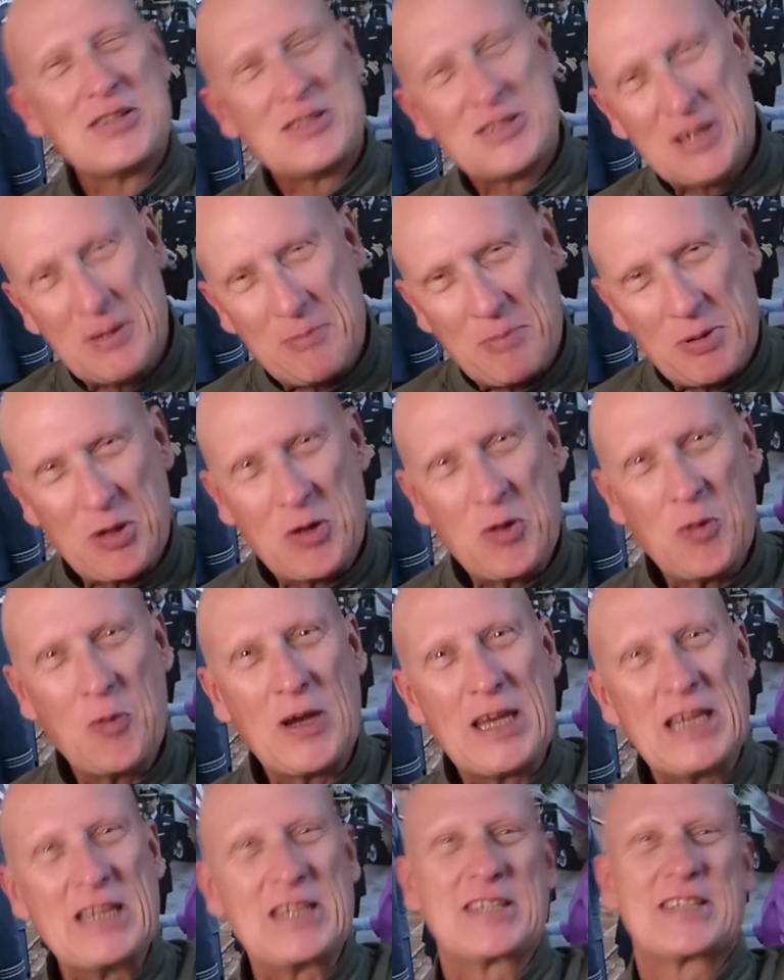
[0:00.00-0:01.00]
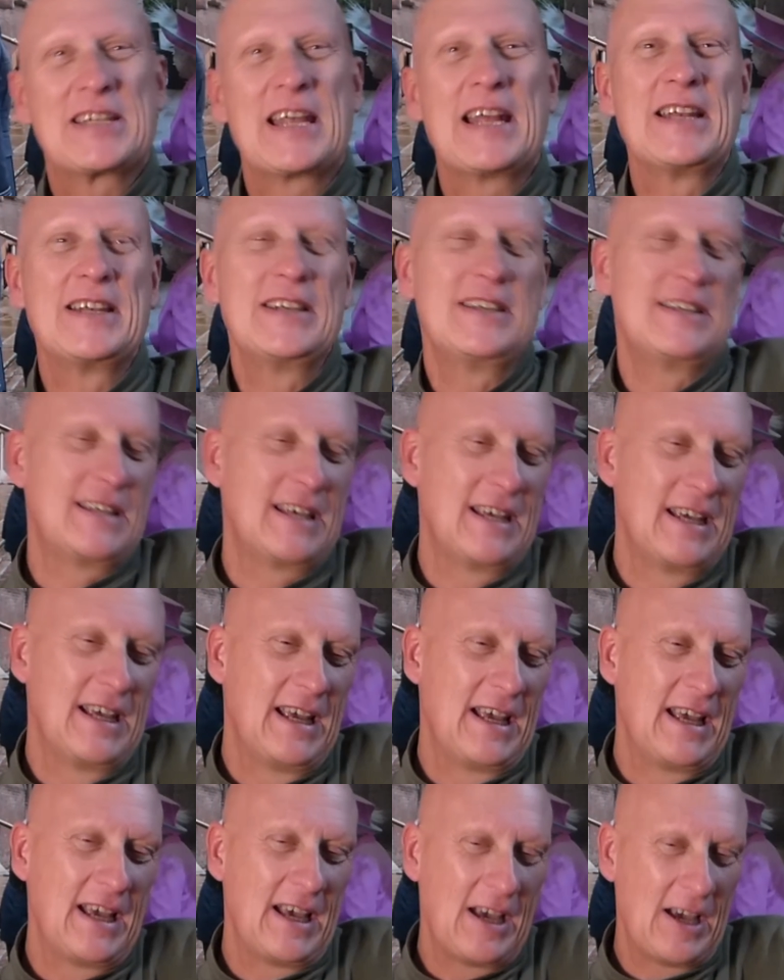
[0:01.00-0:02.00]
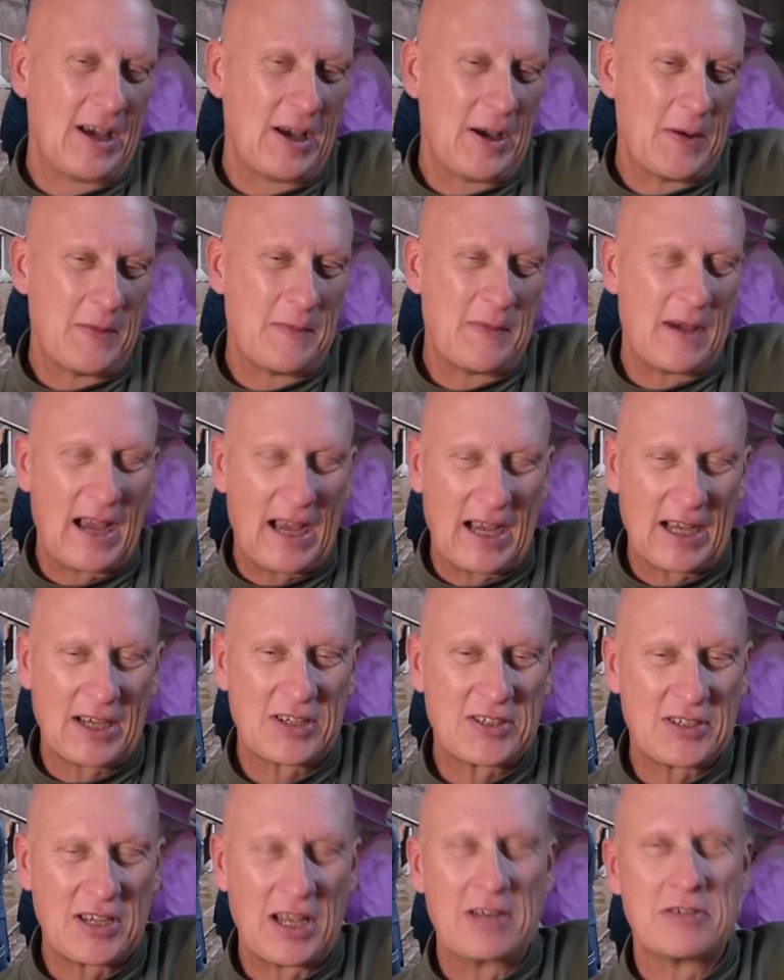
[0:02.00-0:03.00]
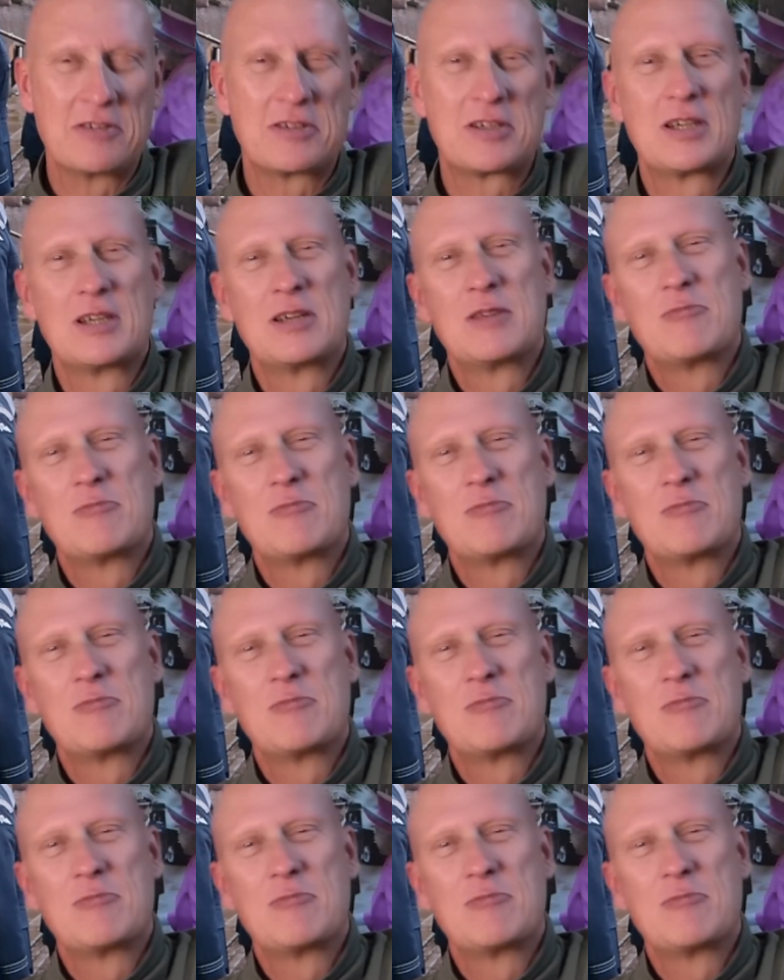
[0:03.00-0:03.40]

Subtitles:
typical East End accent,